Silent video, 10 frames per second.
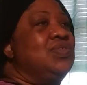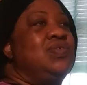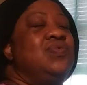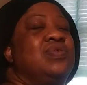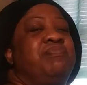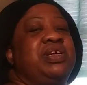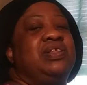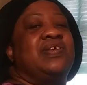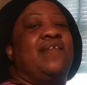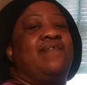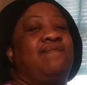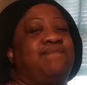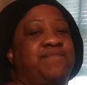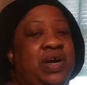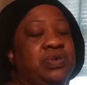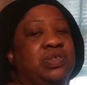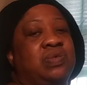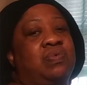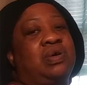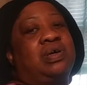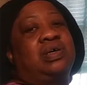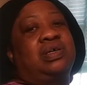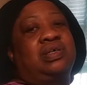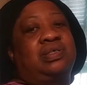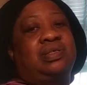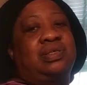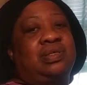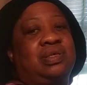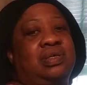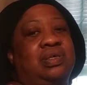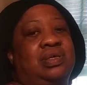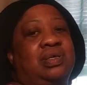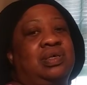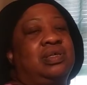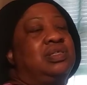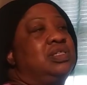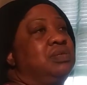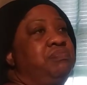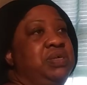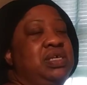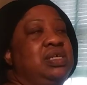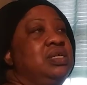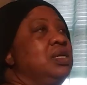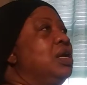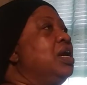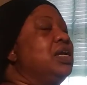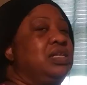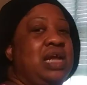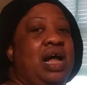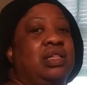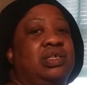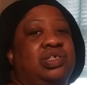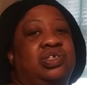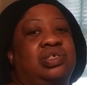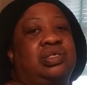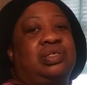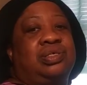you will be the first ones to be acknowledged.